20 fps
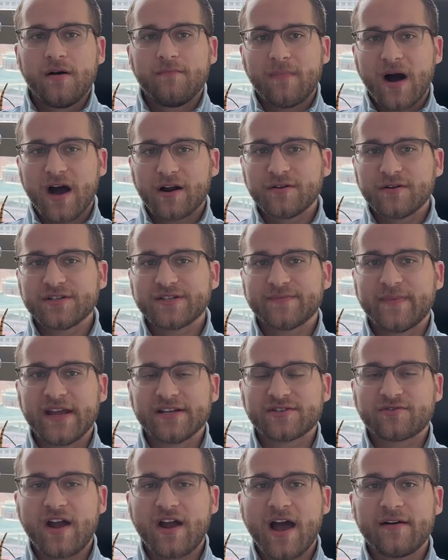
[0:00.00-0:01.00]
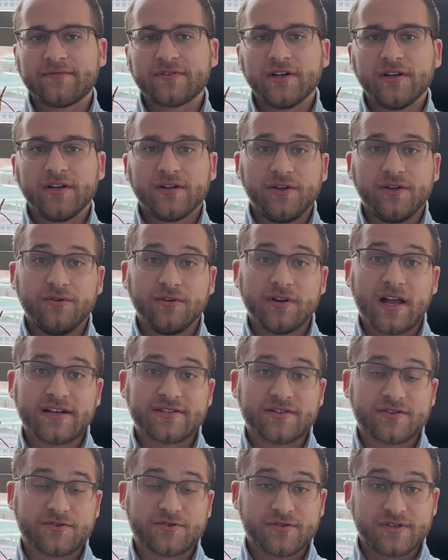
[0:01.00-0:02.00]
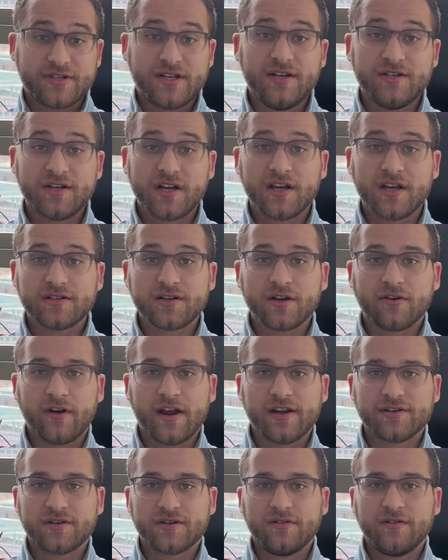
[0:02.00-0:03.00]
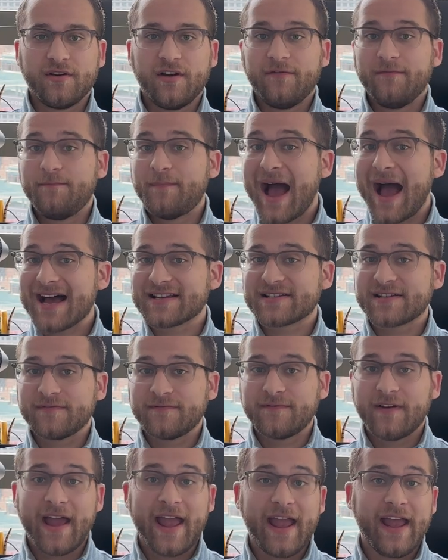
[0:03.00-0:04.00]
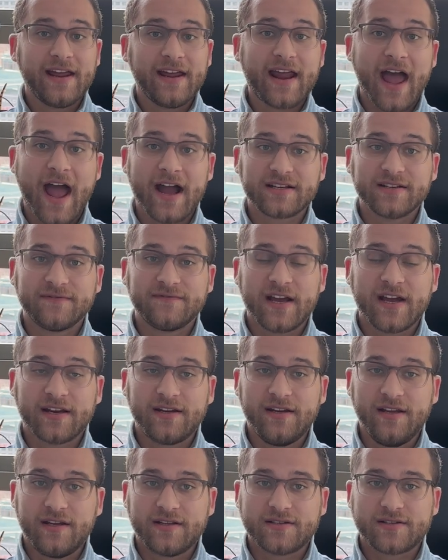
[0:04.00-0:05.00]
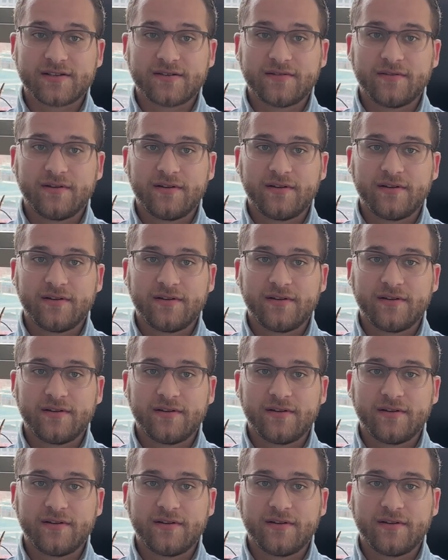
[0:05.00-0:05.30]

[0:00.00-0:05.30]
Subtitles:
Modern spacecraft utilize a strategic integration of passive and active techniques.